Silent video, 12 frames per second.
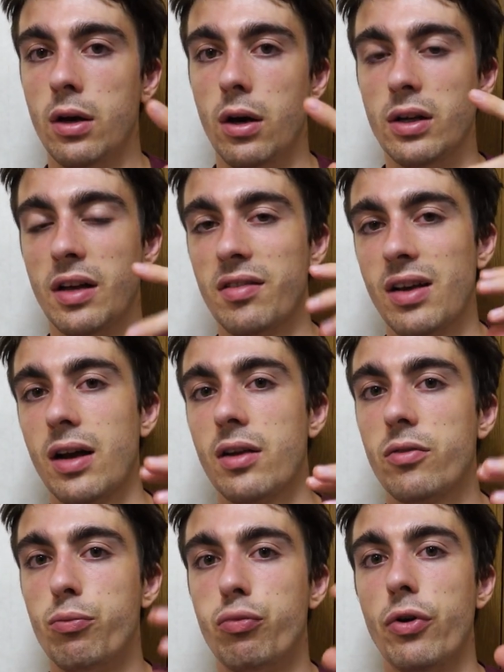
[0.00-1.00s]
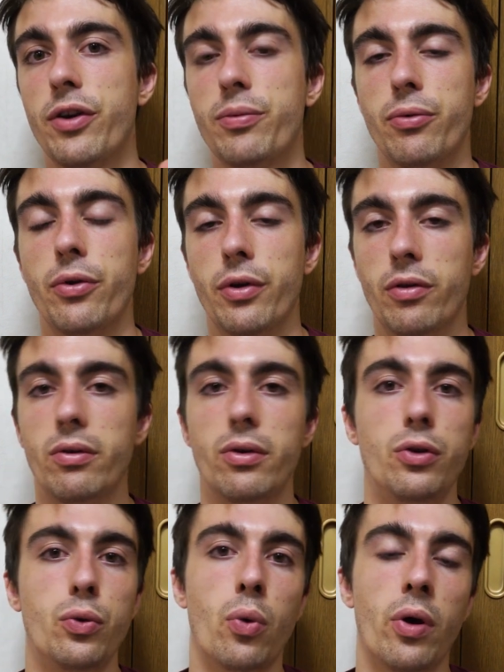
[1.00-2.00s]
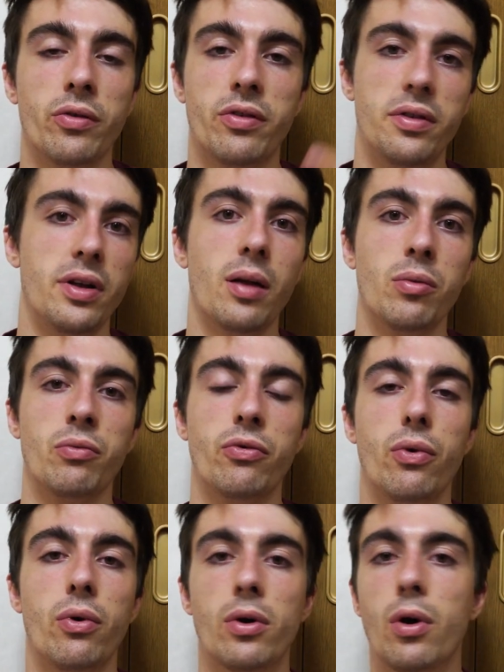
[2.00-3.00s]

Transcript: an exact price point you want the album for,